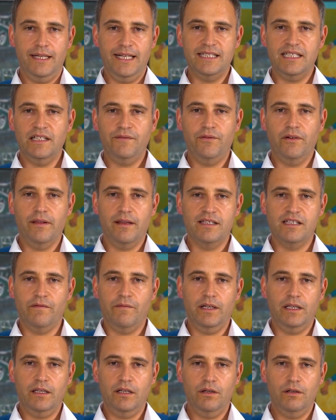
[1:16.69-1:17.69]
That's it for this
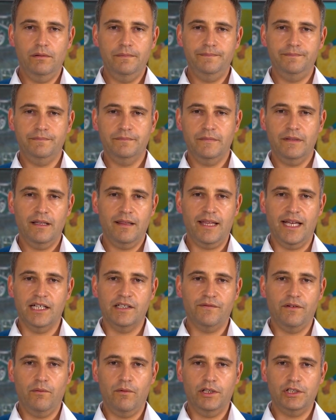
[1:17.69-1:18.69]
video.
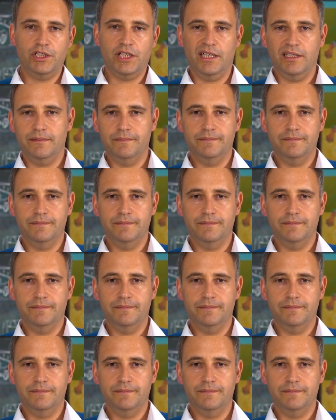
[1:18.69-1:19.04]
Thanks for watching.